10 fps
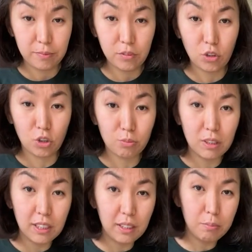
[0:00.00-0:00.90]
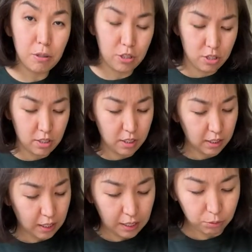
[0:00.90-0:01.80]
Normally,
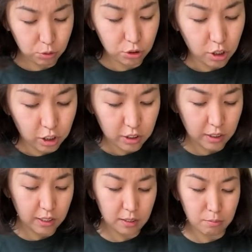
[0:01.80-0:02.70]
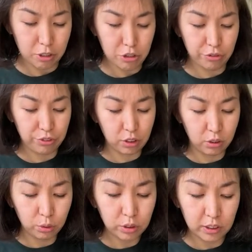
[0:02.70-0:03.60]
personally, I would not eat much of a
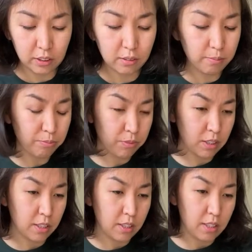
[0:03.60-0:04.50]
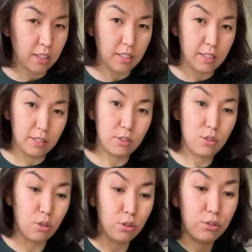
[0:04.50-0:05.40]
gluten.
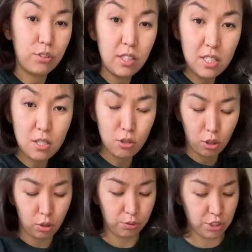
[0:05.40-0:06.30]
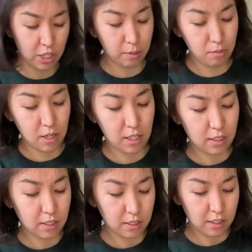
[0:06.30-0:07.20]
So this dough, which I
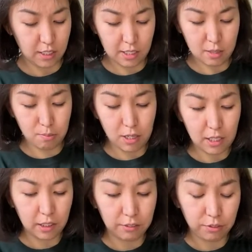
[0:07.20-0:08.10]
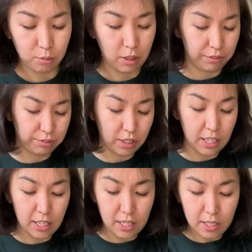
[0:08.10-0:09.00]
made, is mainly for my
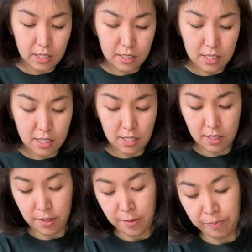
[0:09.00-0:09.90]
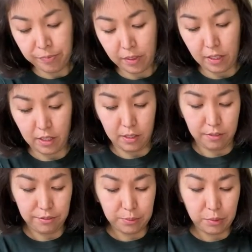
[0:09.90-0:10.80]
friends, for
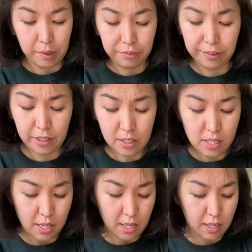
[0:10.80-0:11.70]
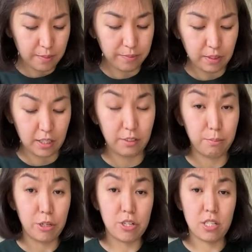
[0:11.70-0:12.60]
my fiance, and
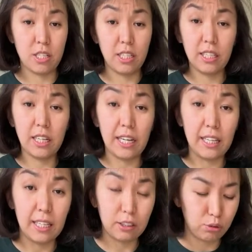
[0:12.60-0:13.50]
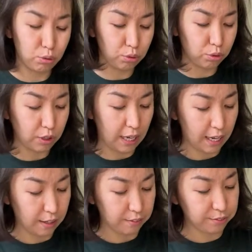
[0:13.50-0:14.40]
personally, I like to
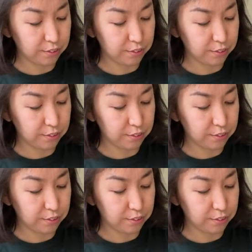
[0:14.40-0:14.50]
have